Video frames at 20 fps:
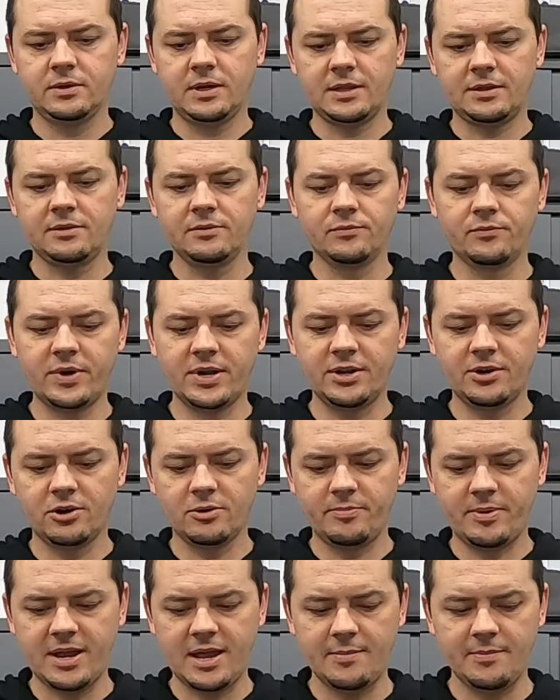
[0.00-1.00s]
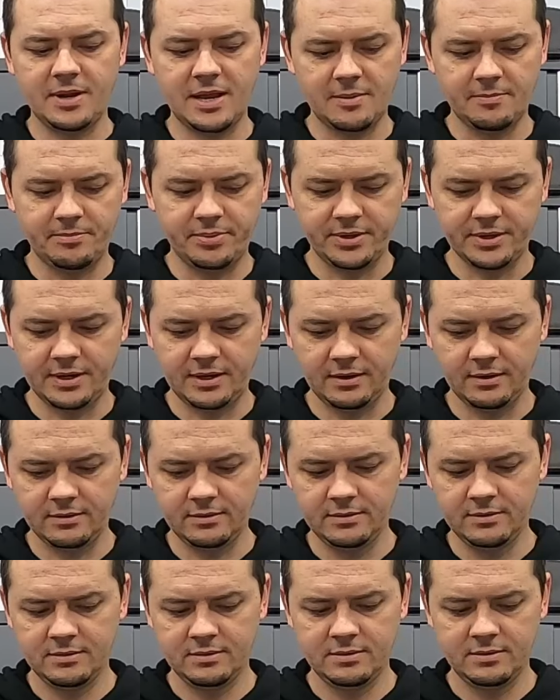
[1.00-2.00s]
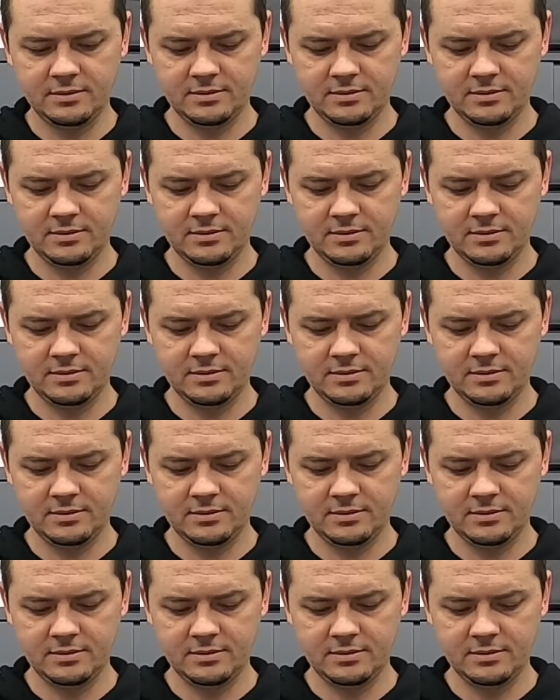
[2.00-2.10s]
So I got the Ringer by Eminem playing.